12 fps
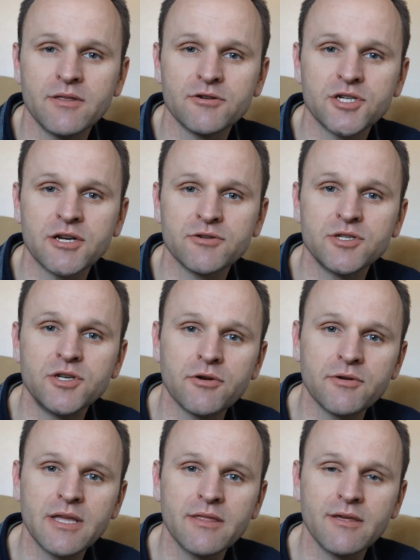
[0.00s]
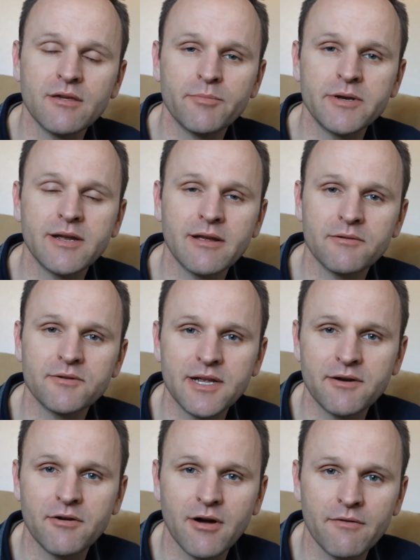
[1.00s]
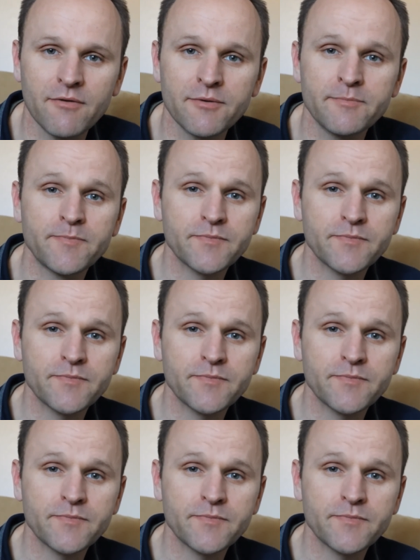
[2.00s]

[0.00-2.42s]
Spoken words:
shares during this particular tender offer